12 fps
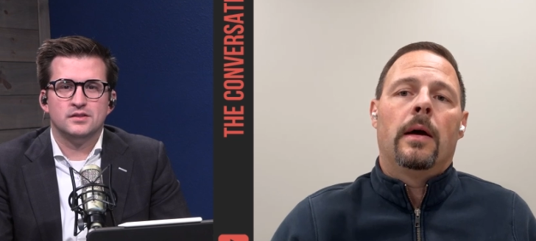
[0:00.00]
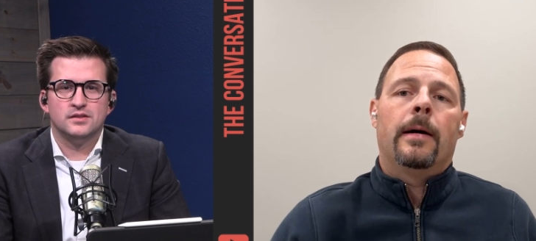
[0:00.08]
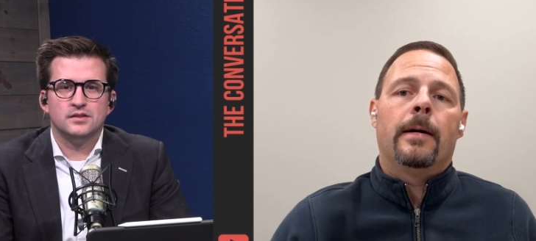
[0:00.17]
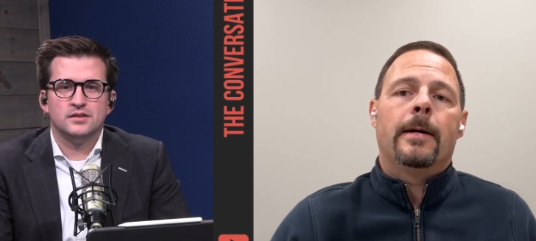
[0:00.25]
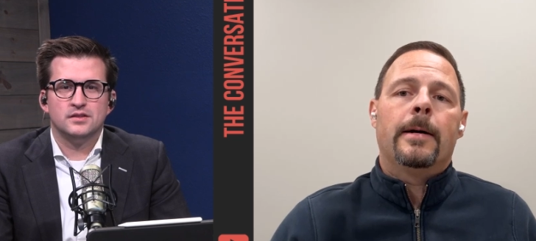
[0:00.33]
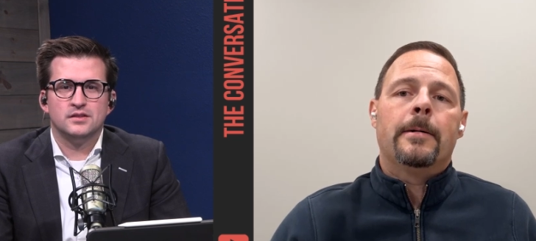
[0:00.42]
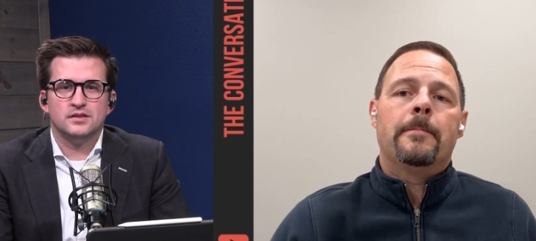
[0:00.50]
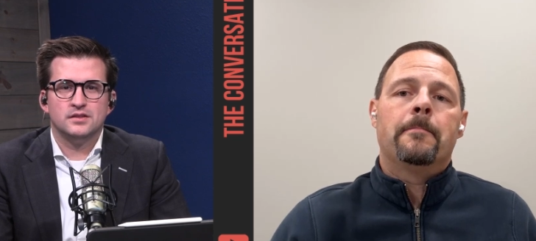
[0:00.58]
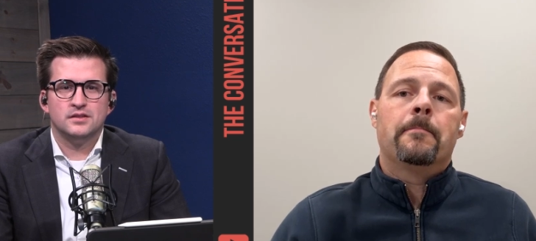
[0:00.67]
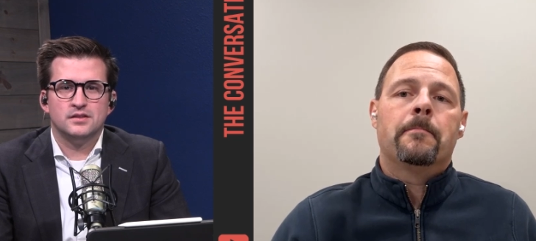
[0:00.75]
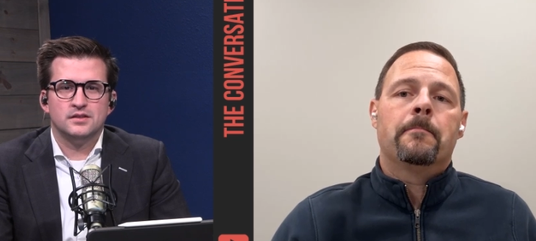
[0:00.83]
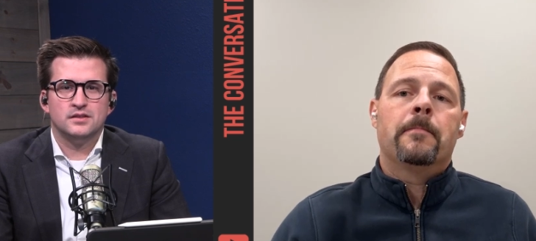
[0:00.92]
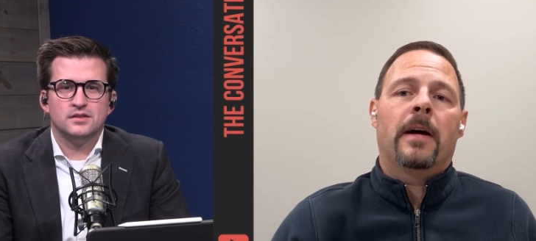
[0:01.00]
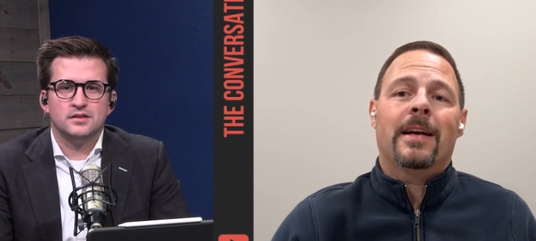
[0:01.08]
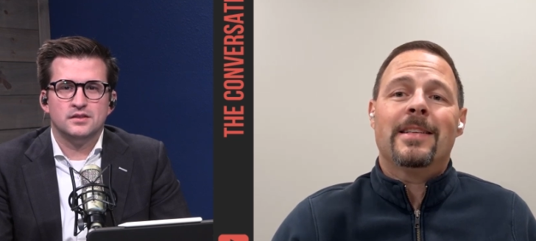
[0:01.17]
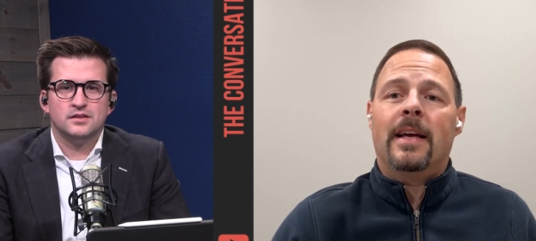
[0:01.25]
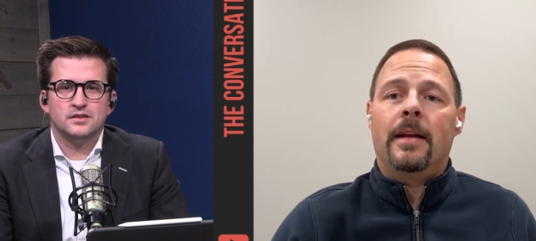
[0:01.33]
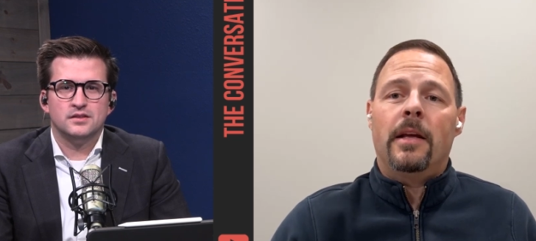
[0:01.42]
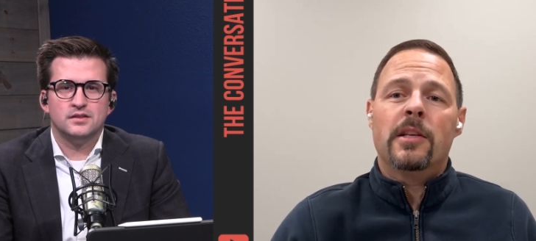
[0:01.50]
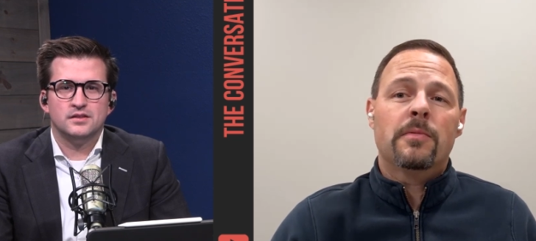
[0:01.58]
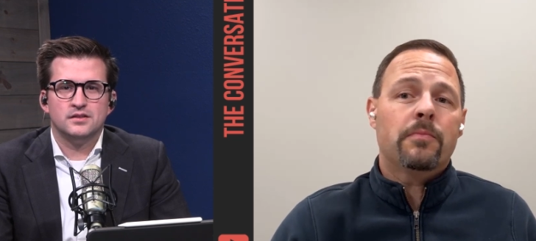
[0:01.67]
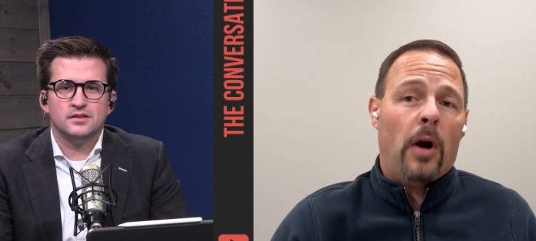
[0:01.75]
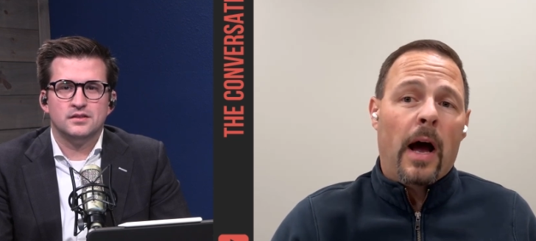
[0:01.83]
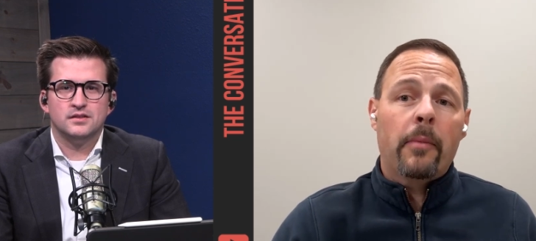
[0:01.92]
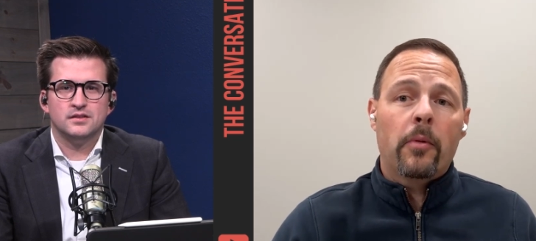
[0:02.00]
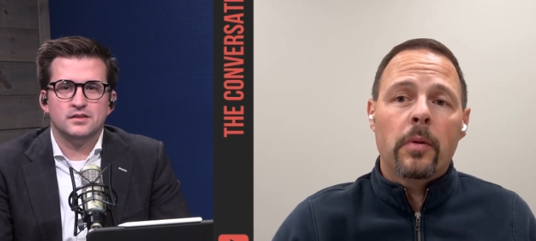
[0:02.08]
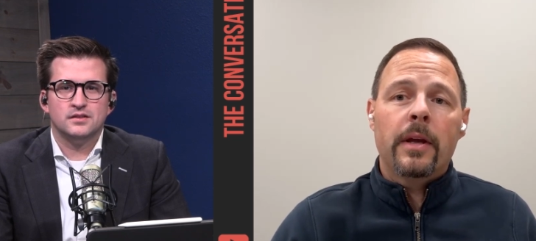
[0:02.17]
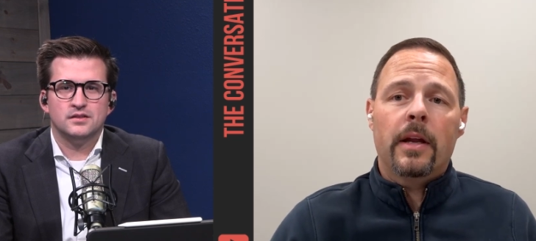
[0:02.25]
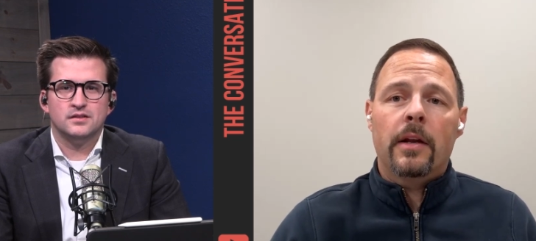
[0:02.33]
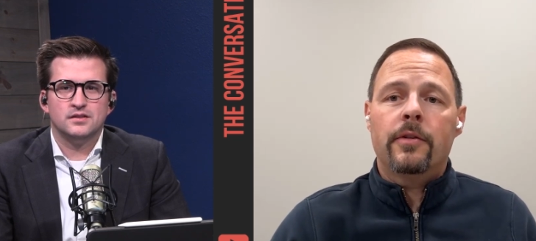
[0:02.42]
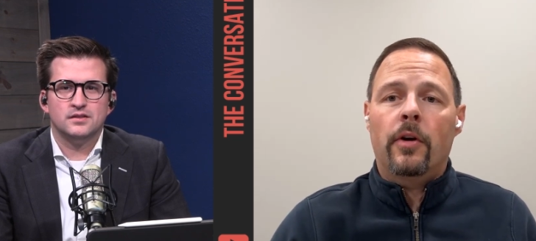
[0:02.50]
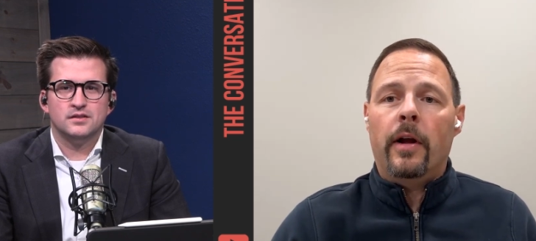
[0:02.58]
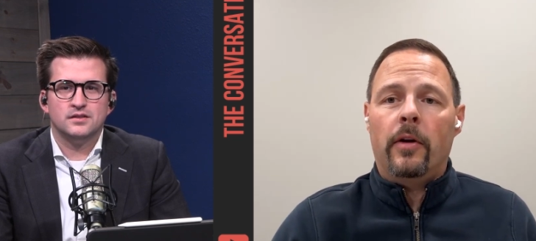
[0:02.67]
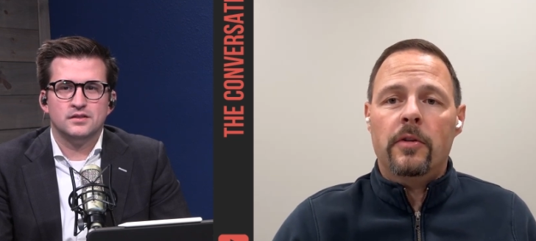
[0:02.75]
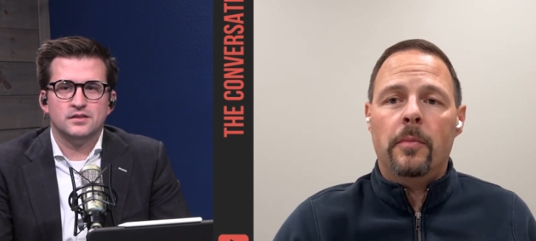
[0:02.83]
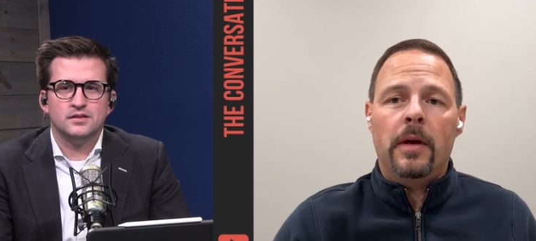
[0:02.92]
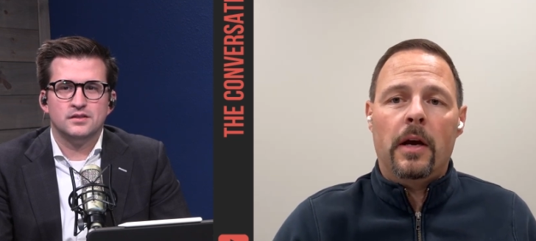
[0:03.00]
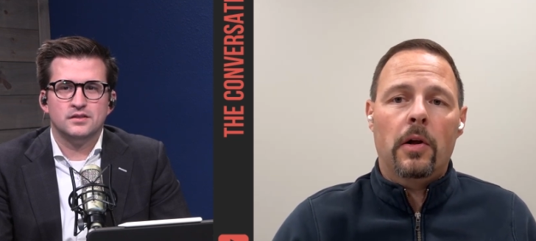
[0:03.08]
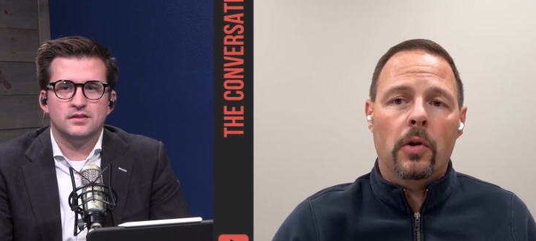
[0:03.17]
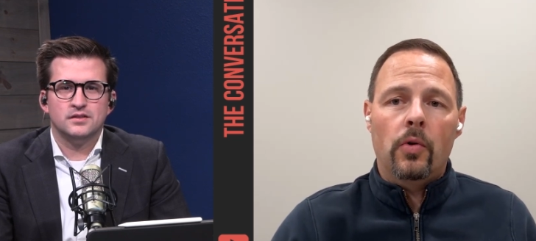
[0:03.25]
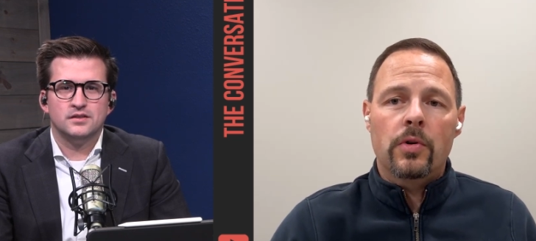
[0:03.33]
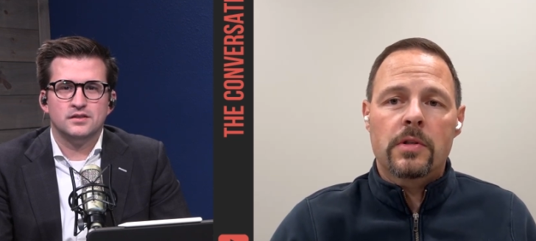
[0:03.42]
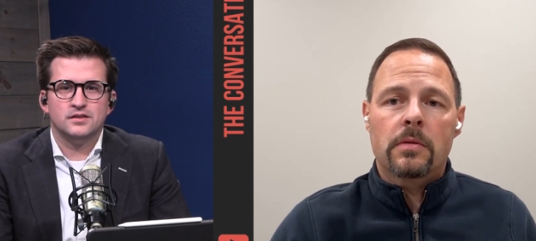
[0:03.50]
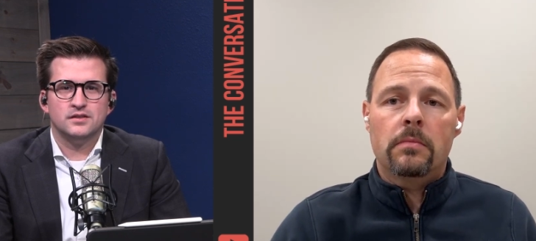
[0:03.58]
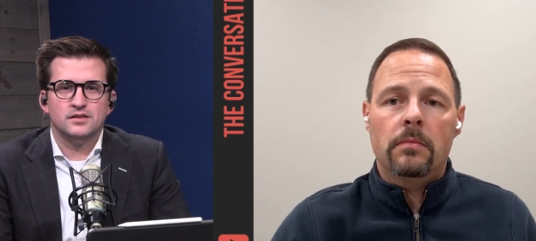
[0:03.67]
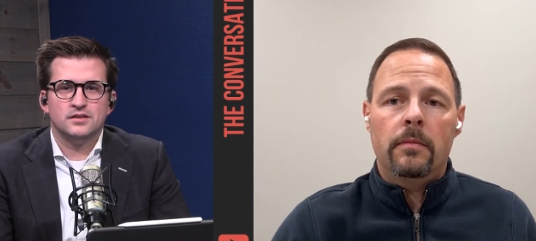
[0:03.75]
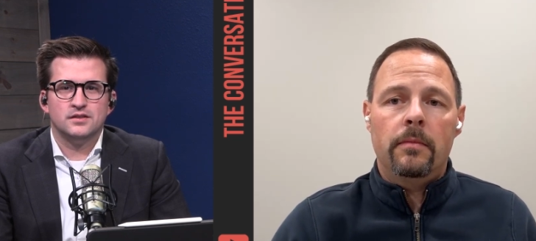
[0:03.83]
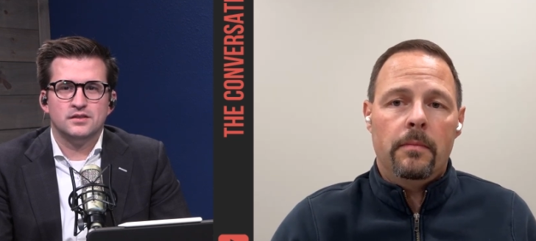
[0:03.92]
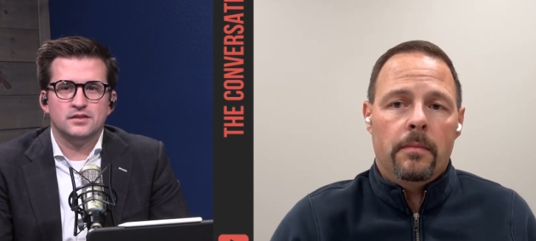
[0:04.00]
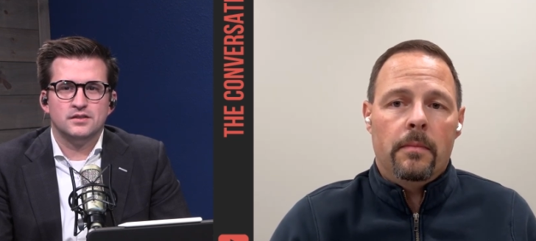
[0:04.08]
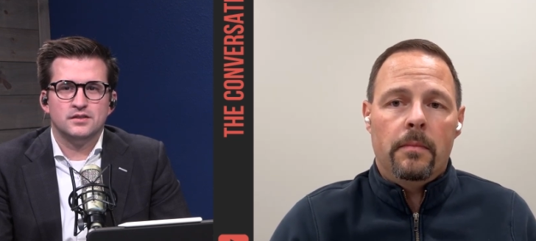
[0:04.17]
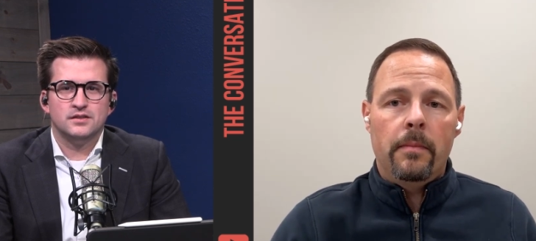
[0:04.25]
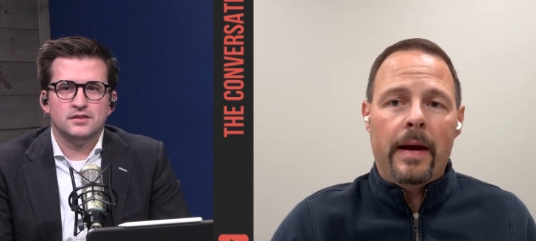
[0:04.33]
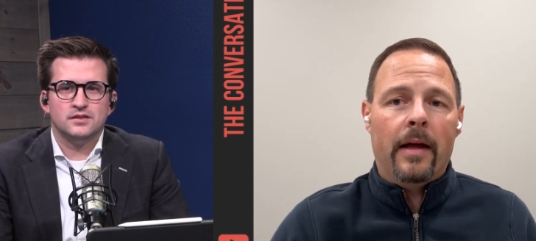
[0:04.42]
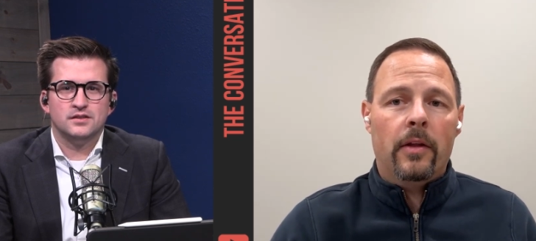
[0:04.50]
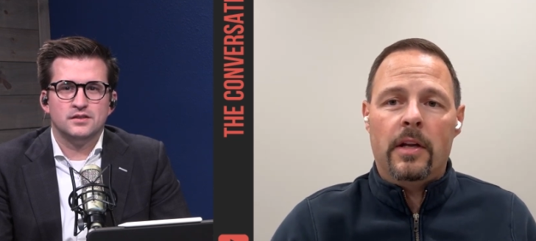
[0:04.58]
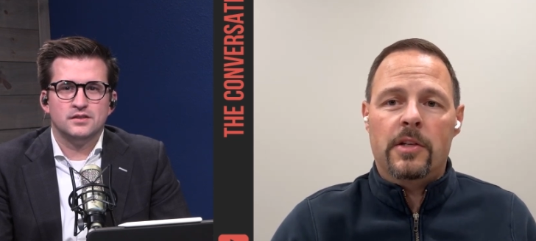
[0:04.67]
Speaker 1: Um, like I said, it's probably going to turn out to be a close ballot.